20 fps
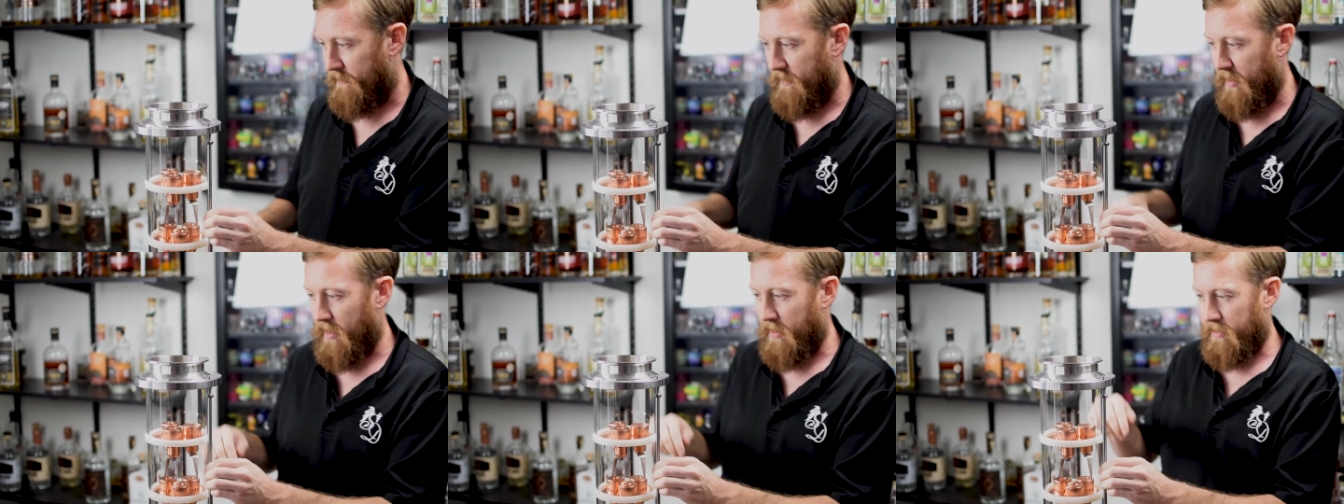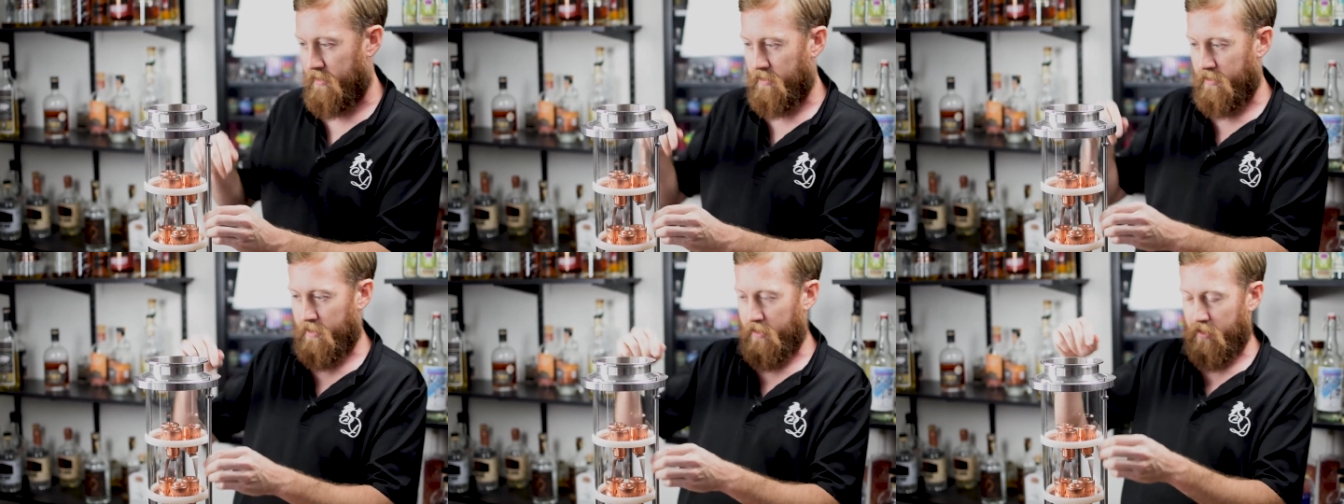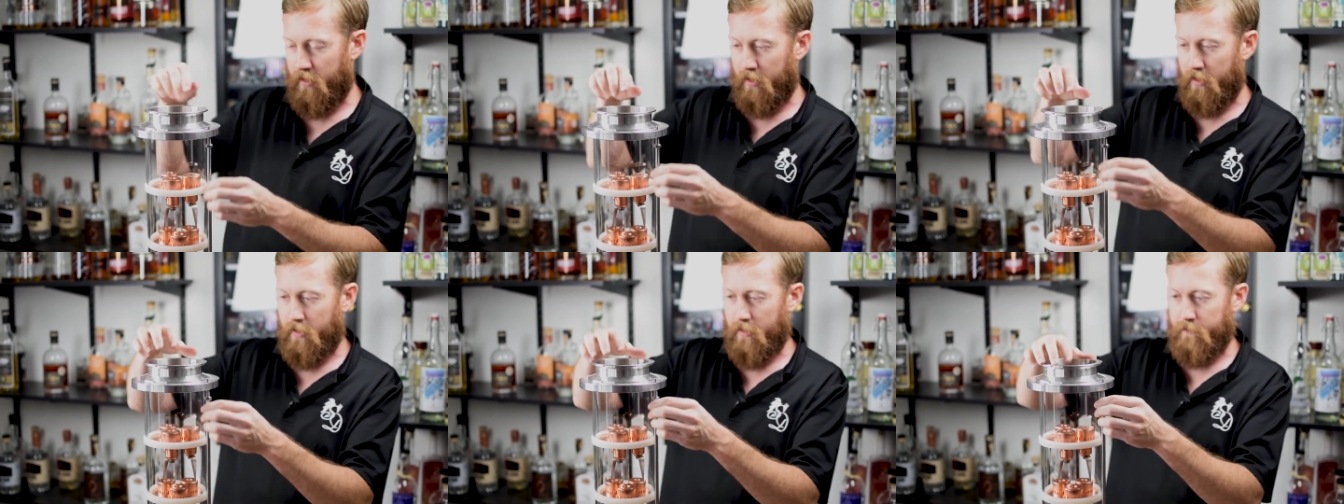Nice and
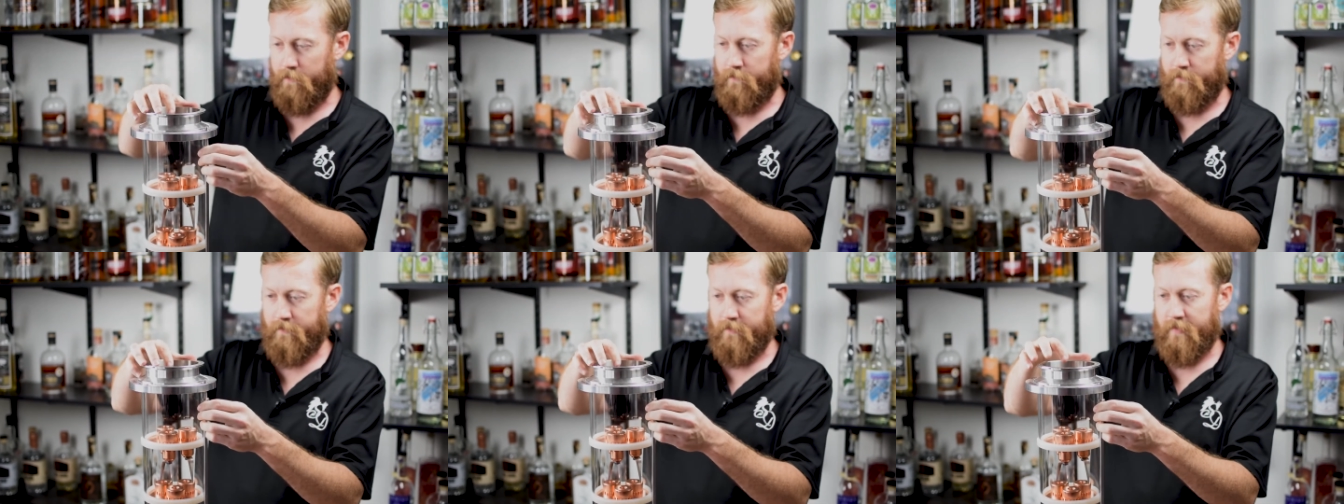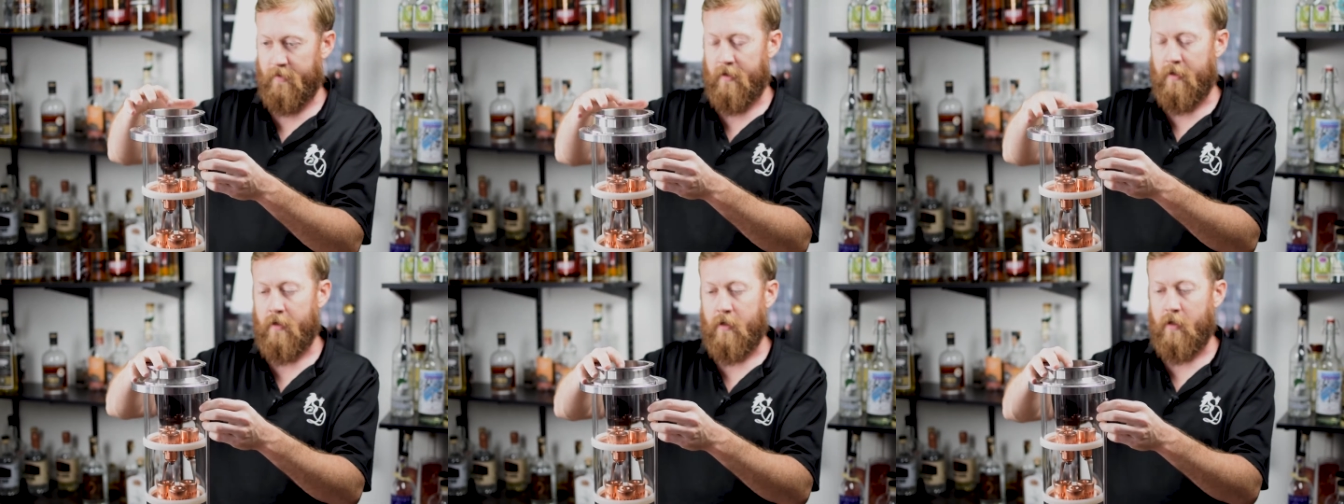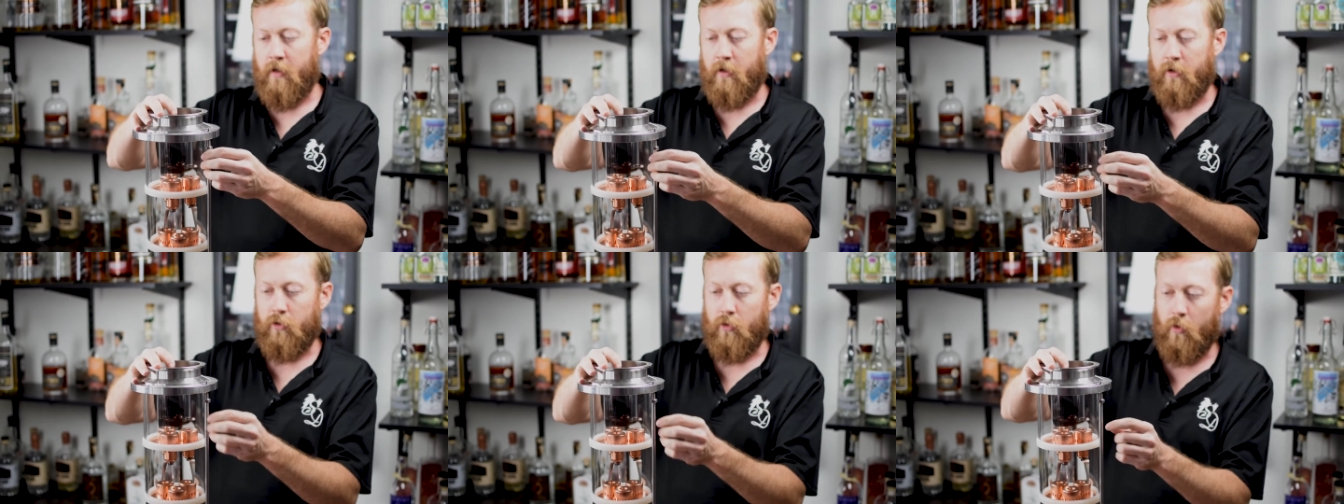secure.
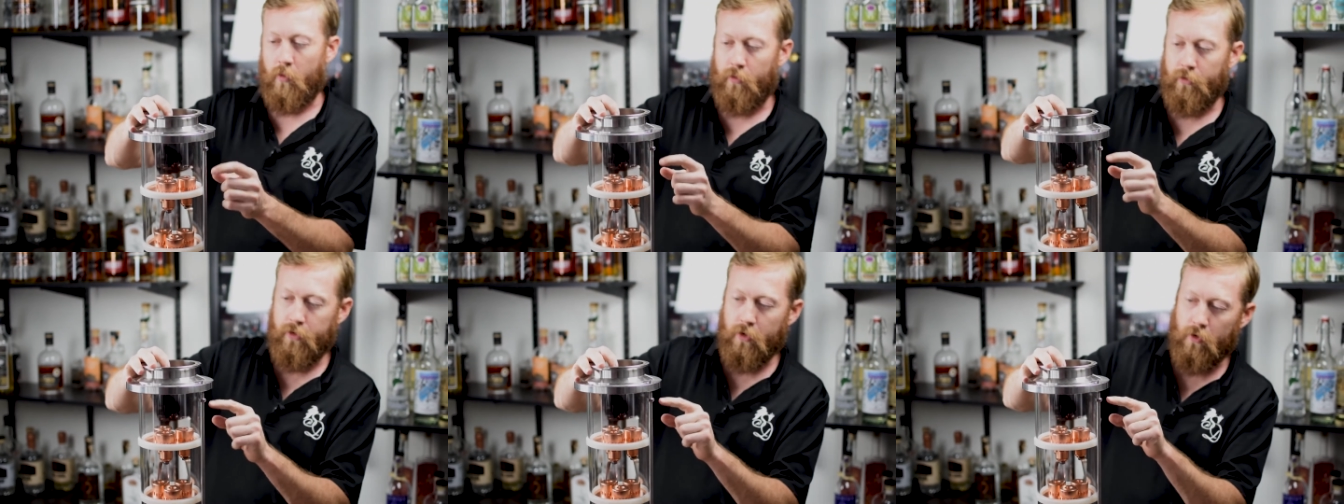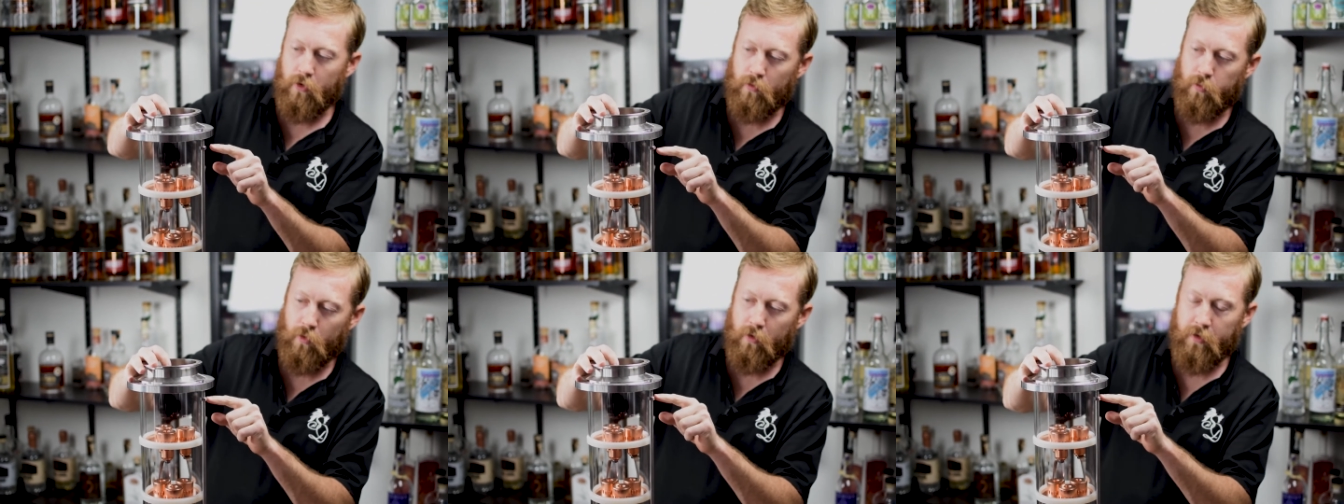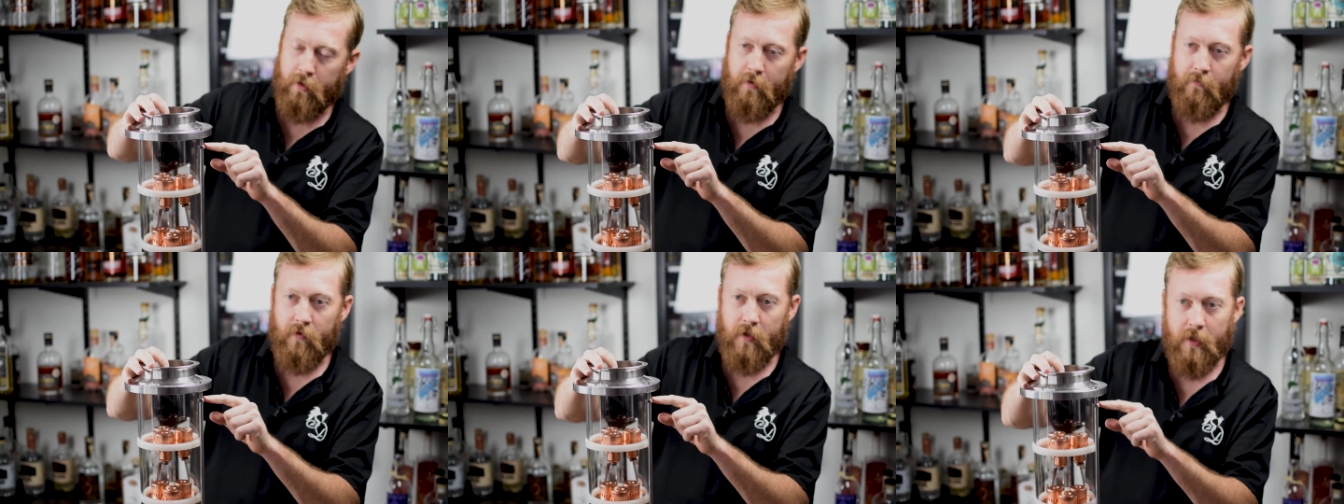So what we'll do is we'll
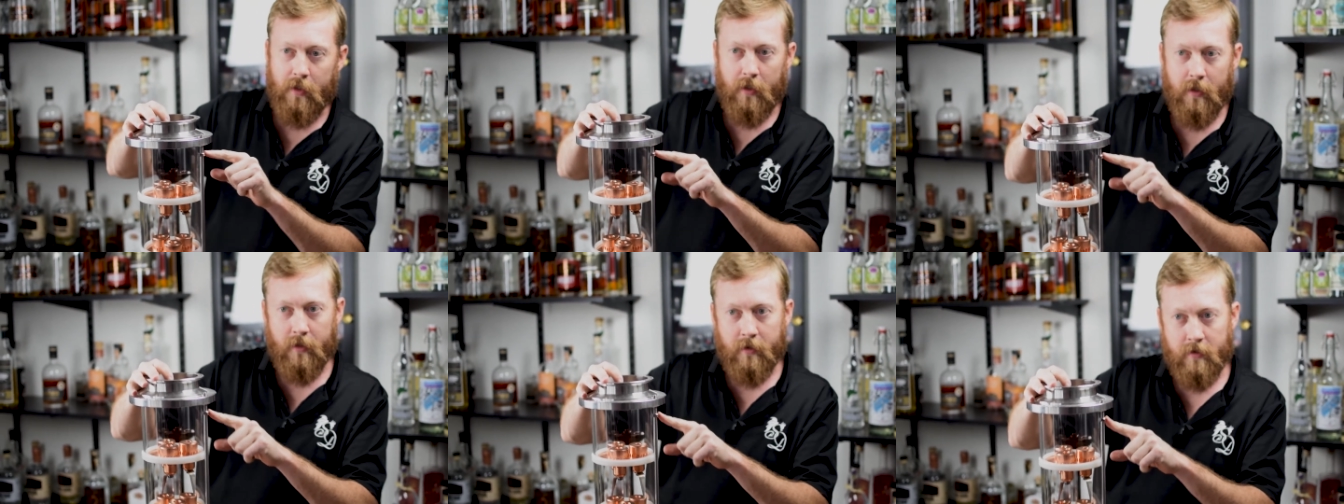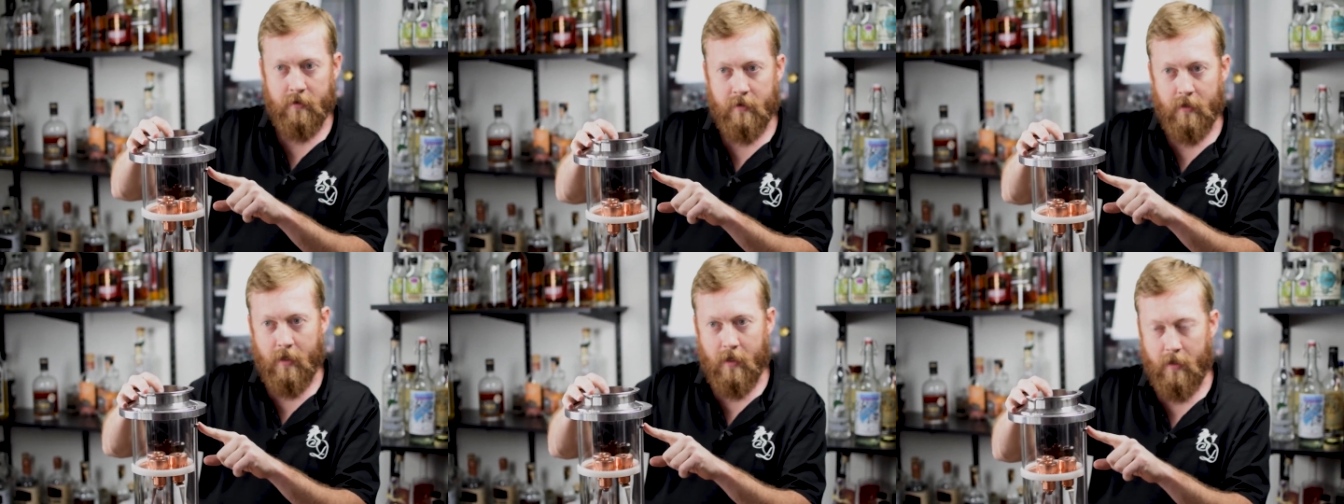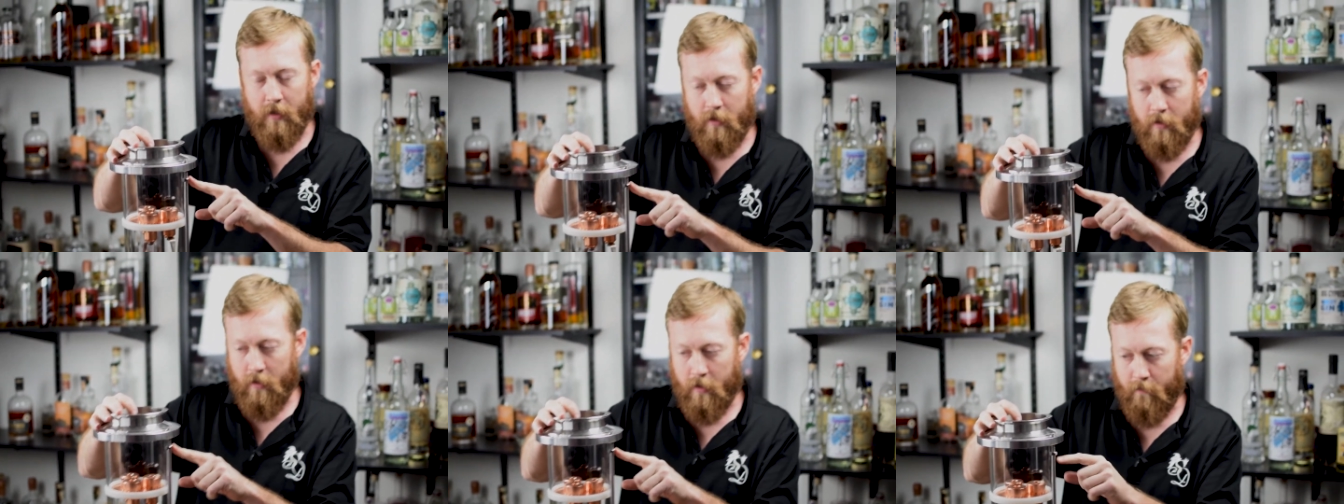leave the
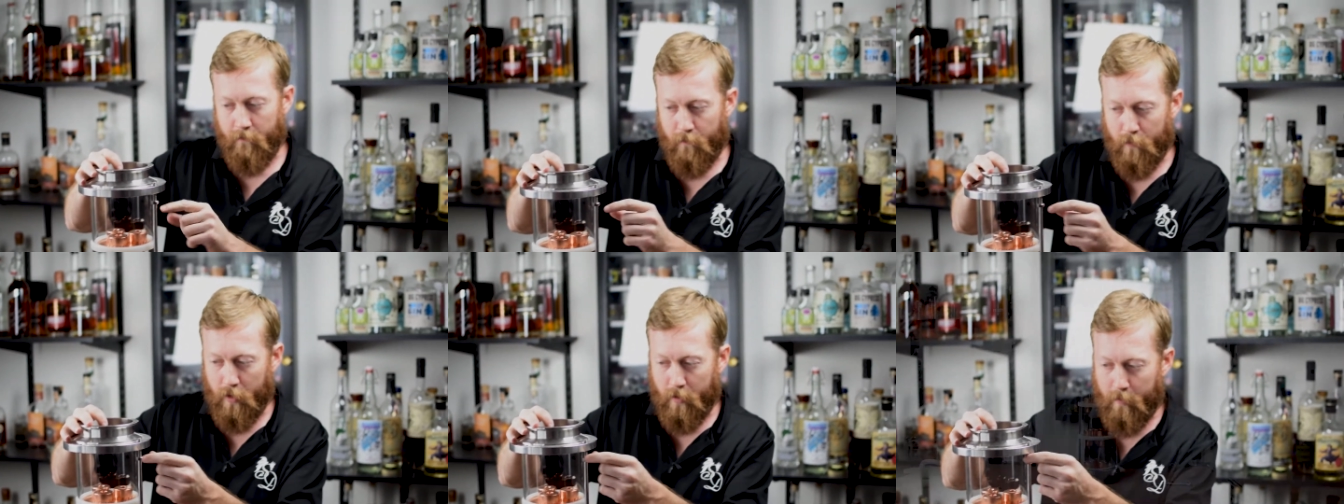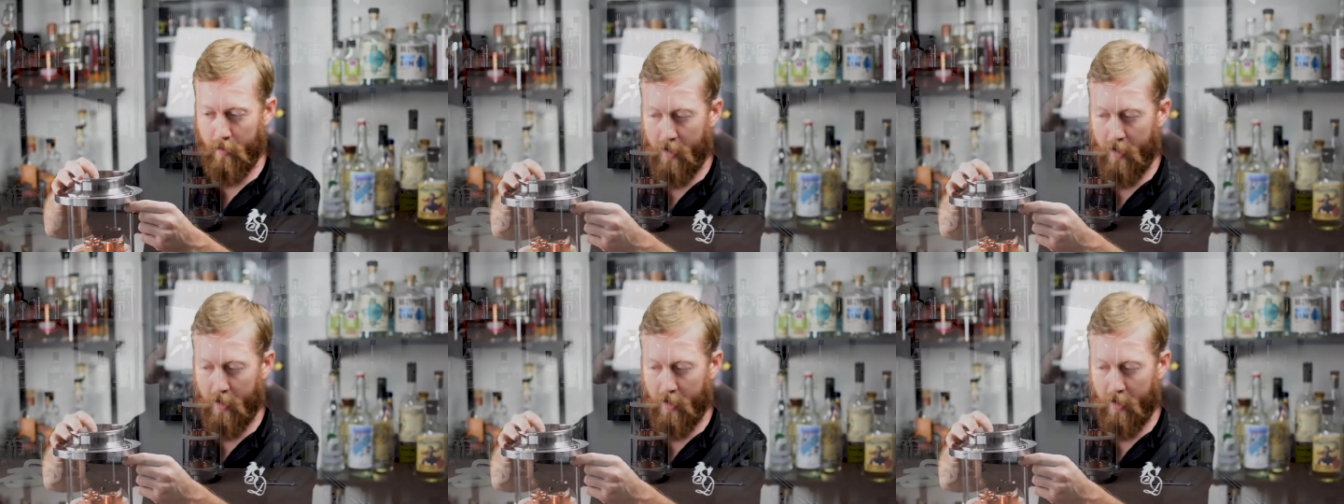inside nut for the